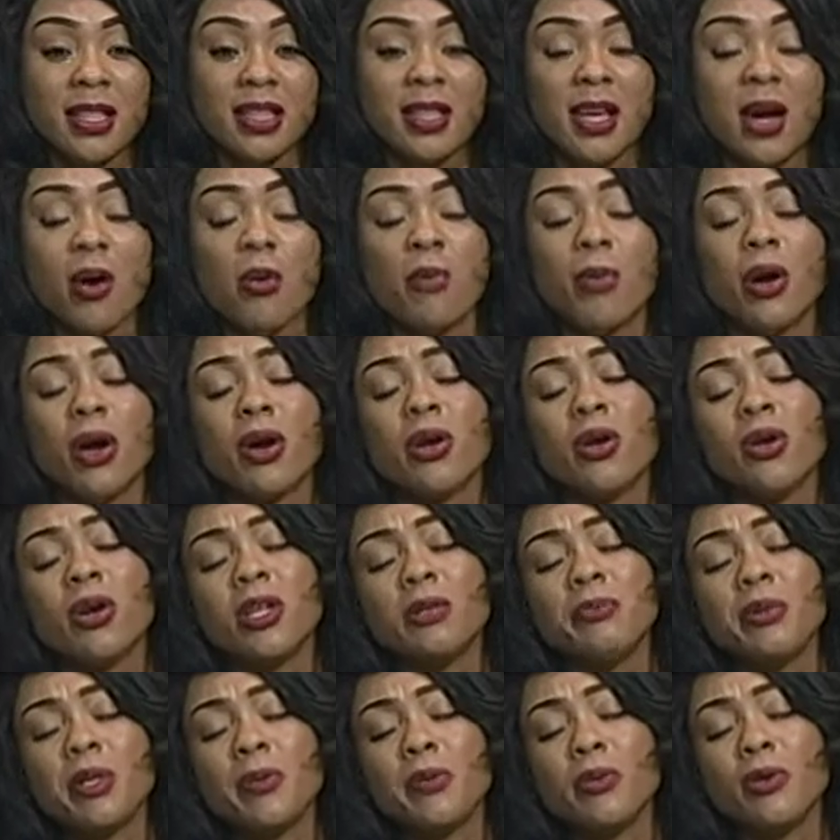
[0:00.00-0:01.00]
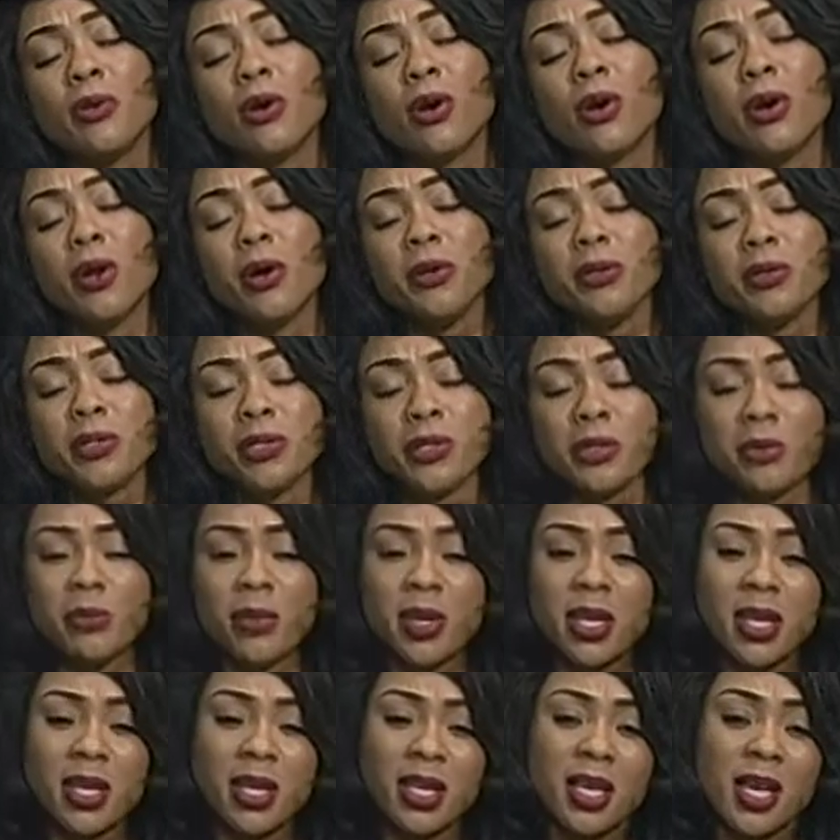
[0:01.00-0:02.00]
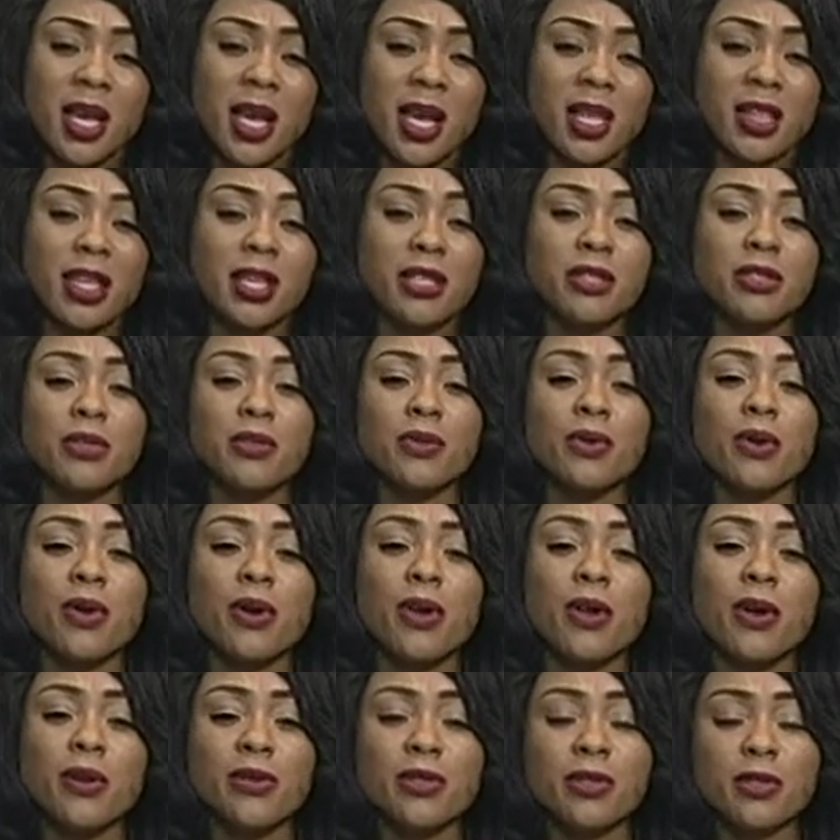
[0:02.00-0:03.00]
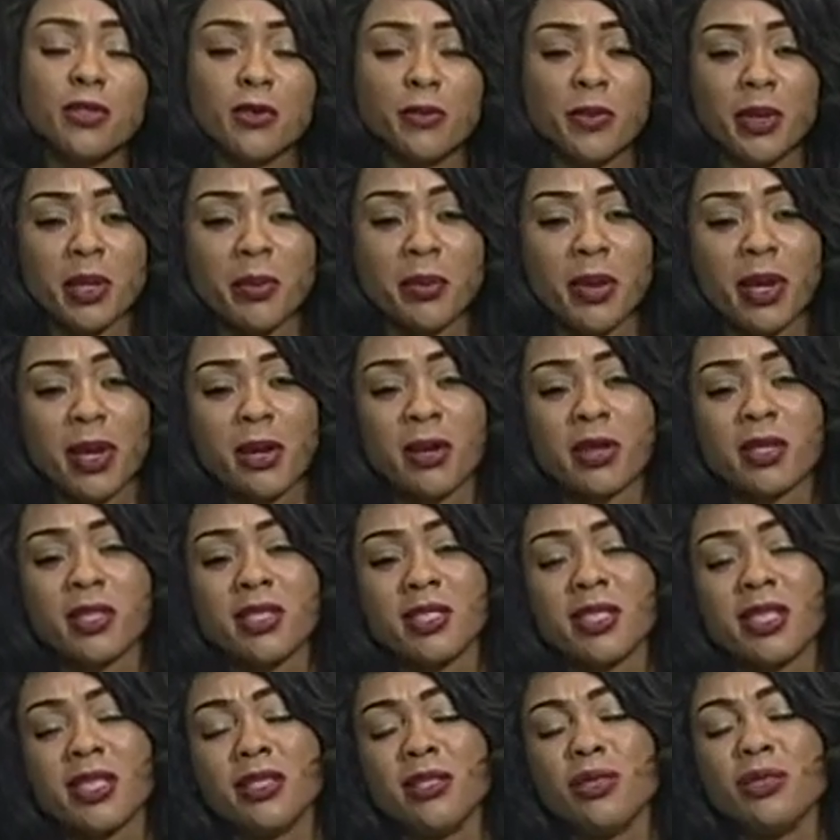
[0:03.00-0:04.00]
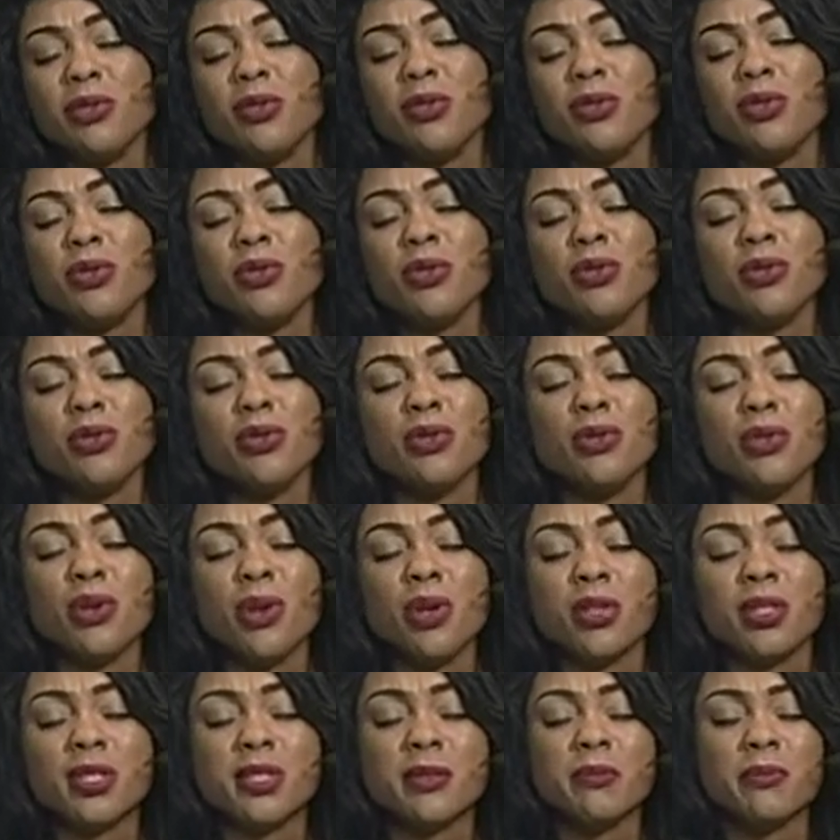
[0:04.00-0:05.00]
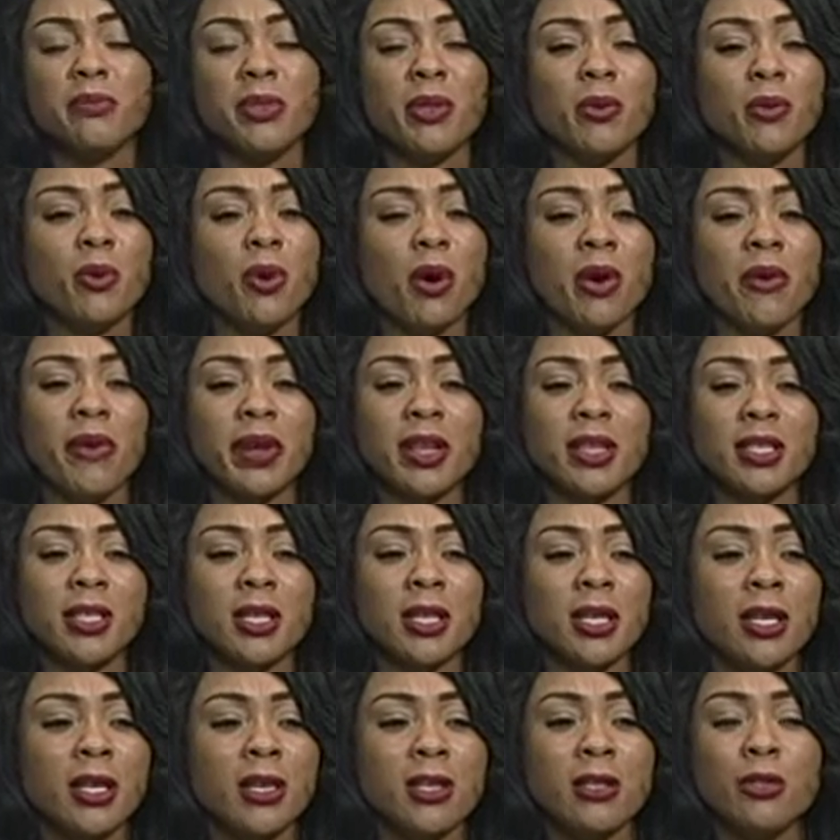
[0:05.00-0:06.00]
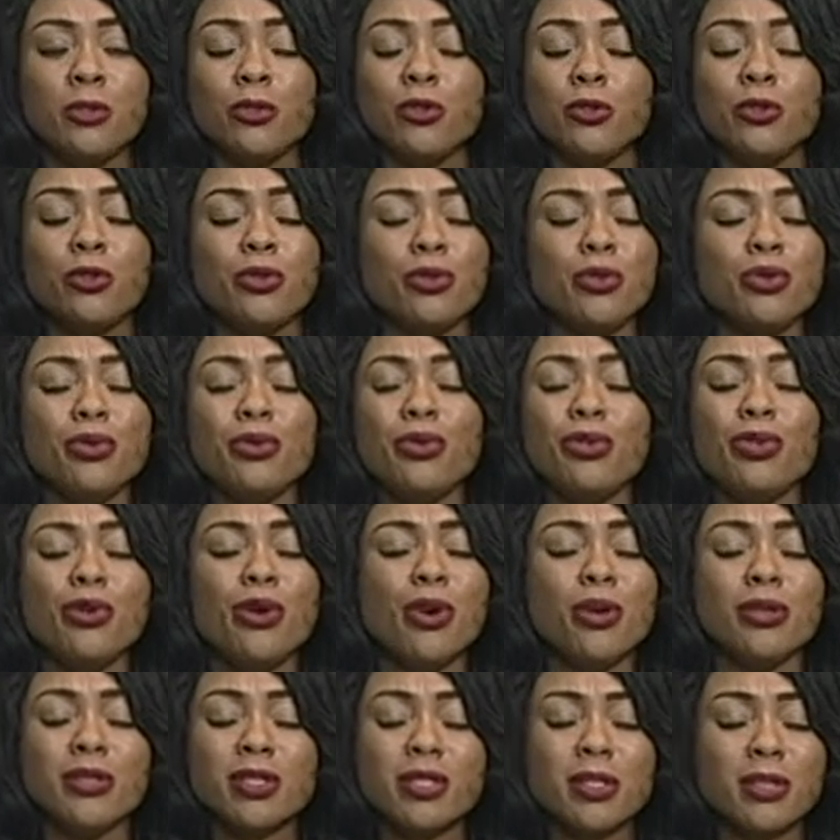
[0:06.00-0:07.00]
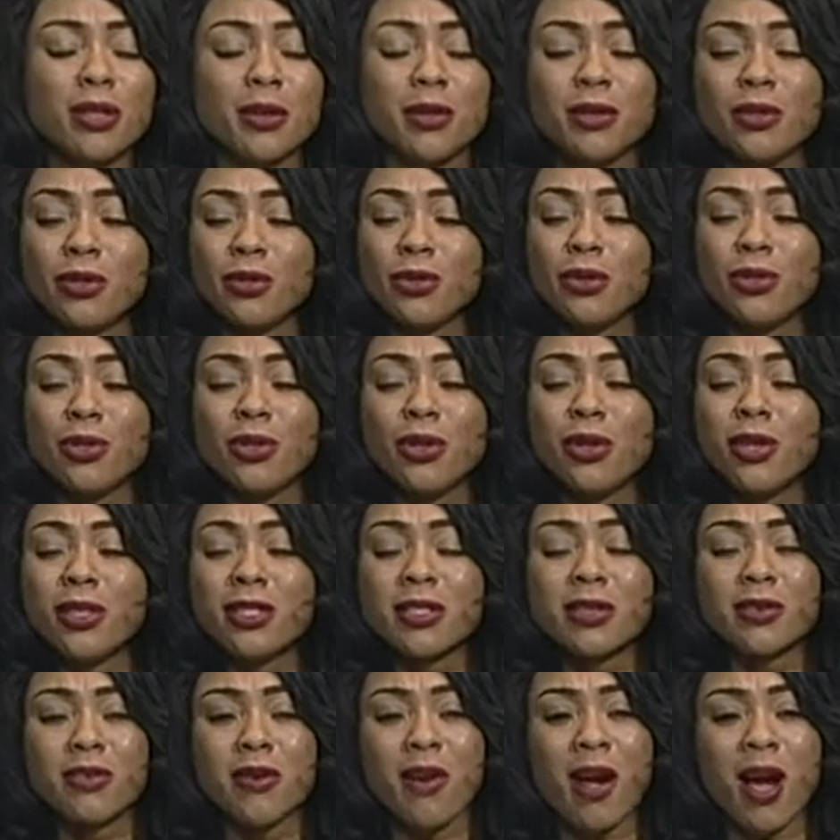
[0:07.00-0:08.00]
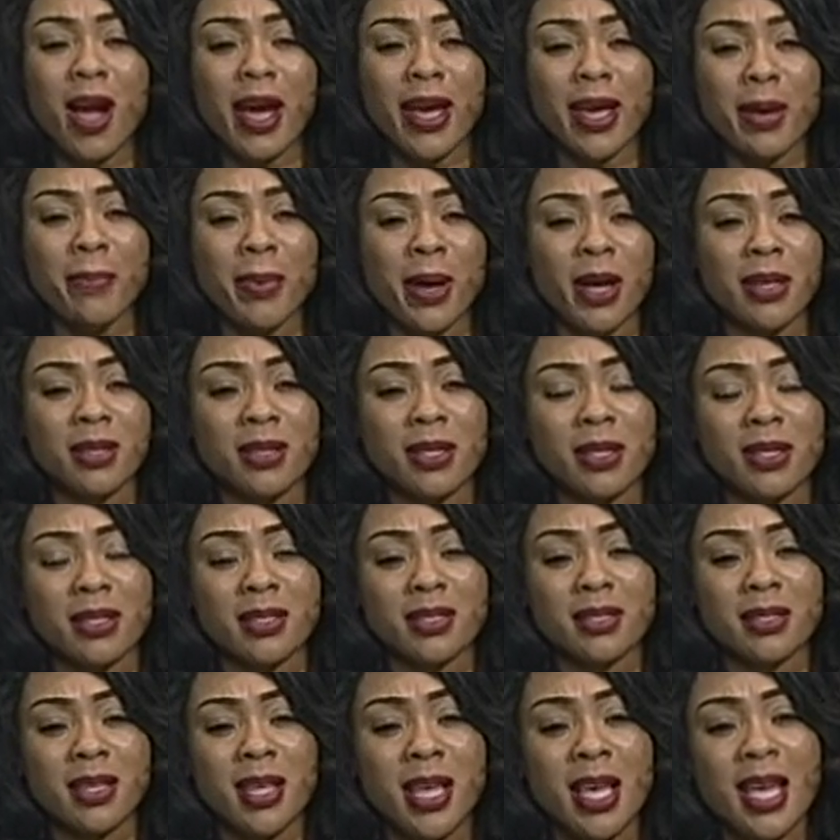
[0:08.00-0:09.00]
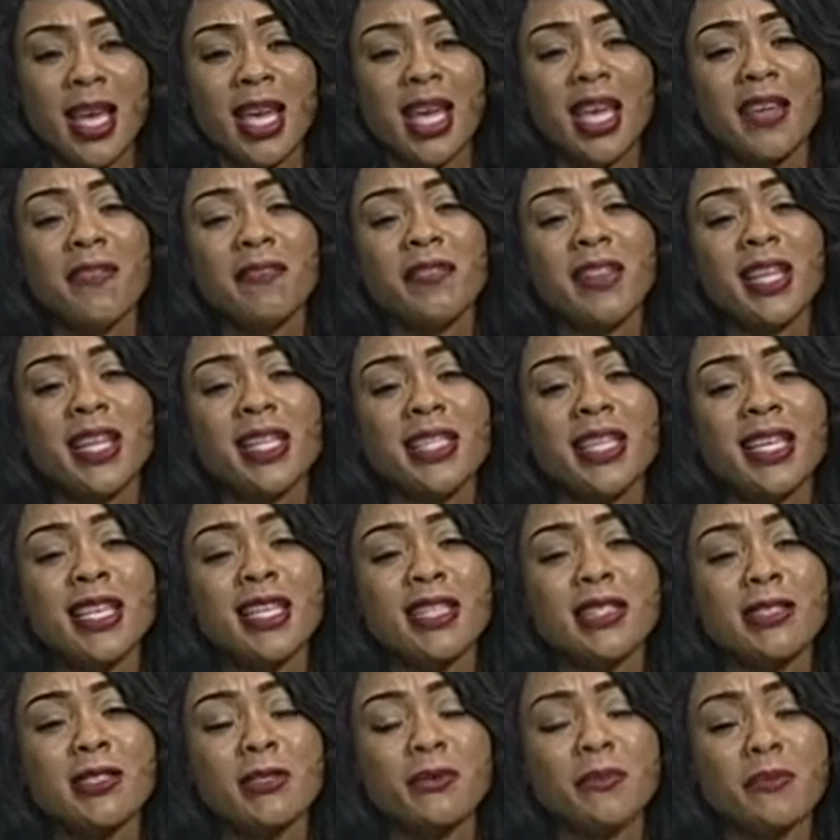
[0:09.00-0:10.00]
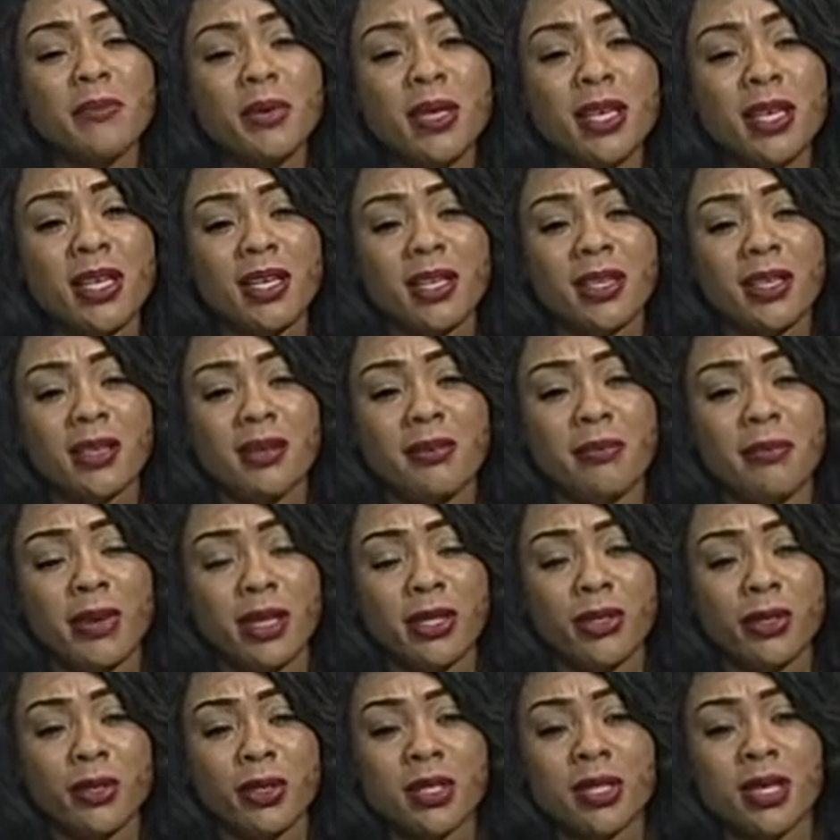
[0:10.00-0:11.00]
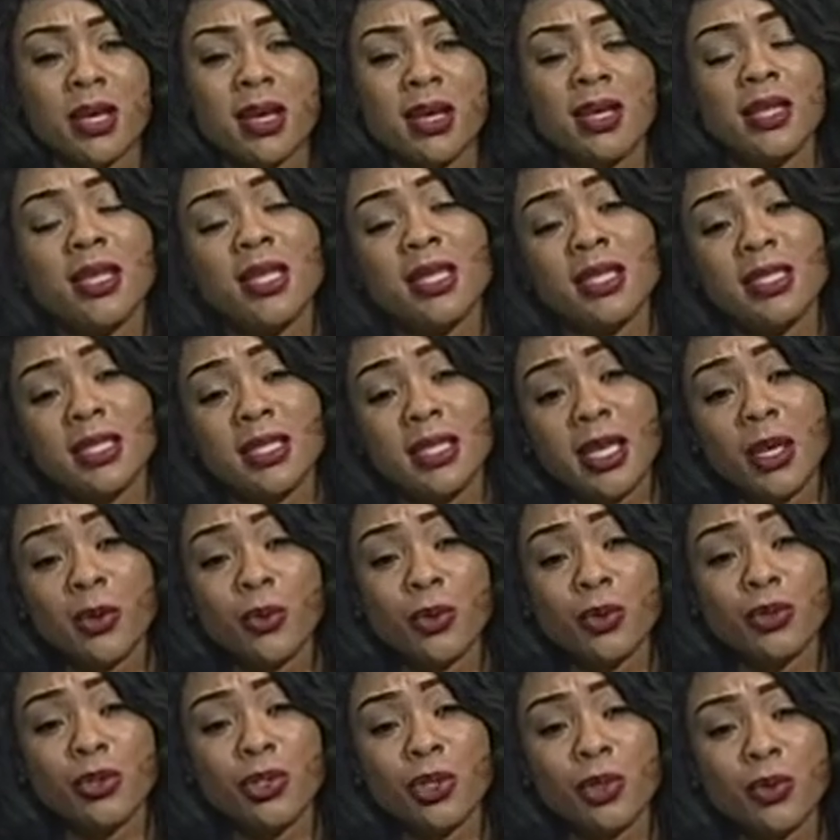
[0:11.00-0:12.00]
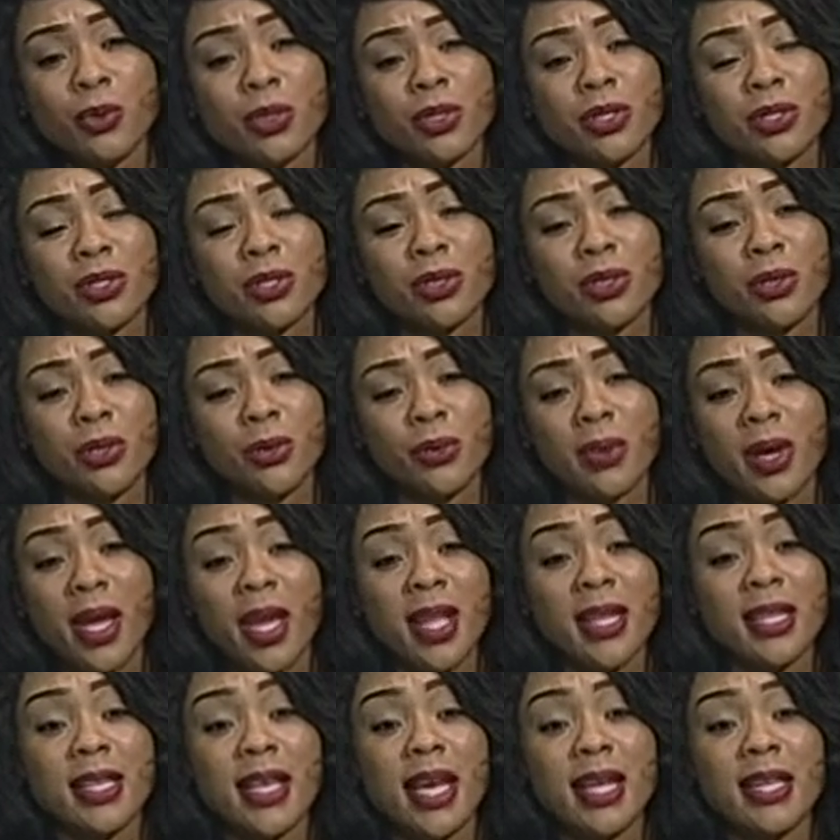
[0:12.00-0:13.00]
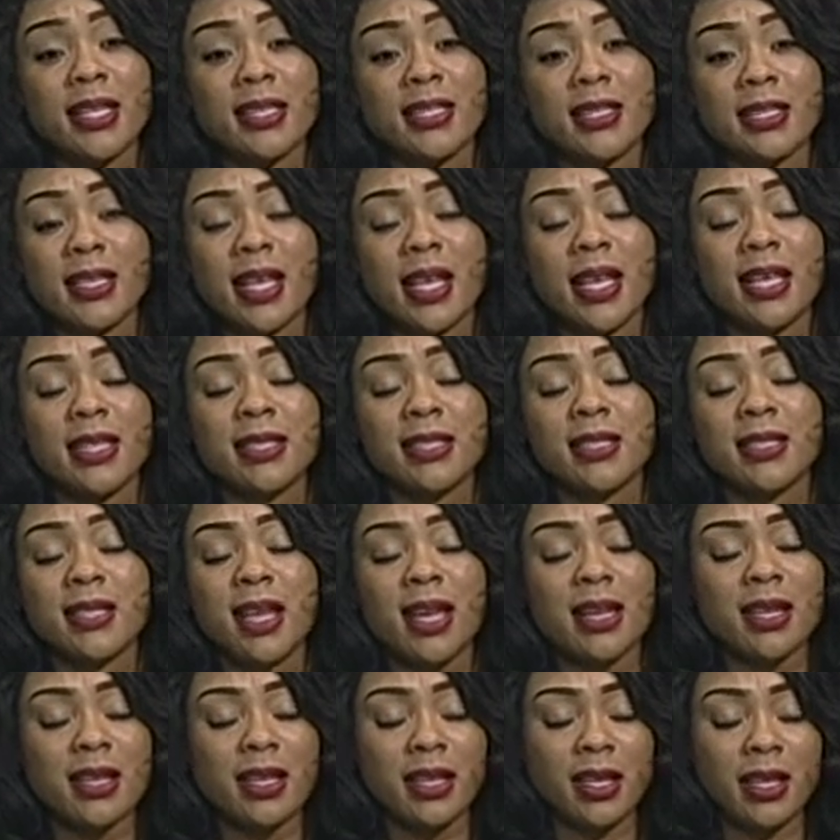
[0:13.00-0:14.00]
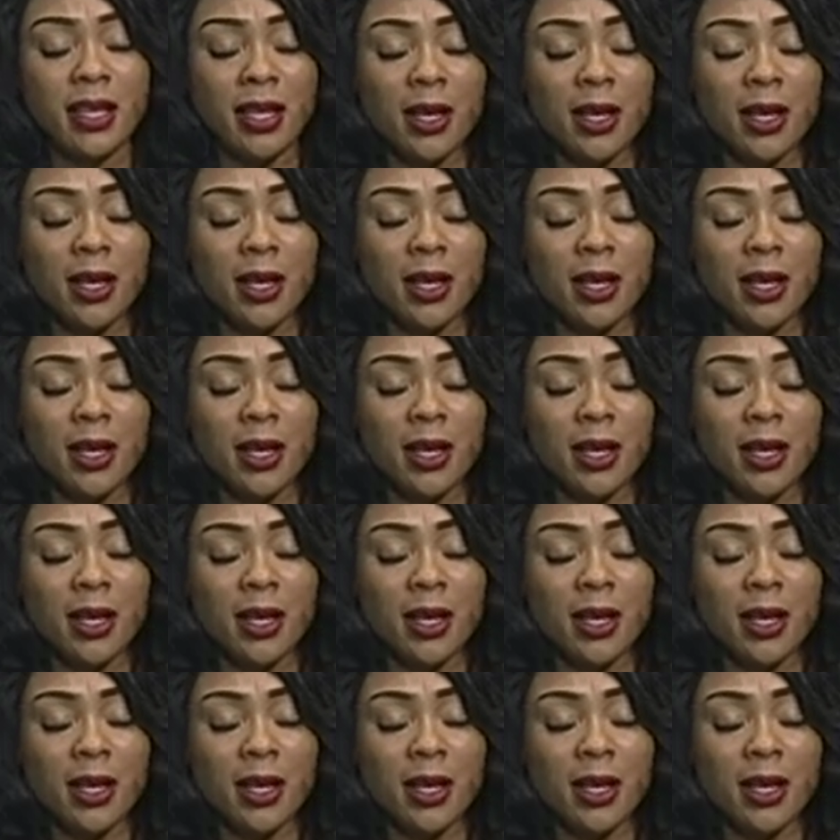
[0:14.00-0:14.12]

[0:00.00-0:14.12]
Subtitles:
oh my God, people close to me, they're too close to me. My God said, do not be worried. Do not cry about this. If they did it to me, my daughter, they will do it to you. And that is exactly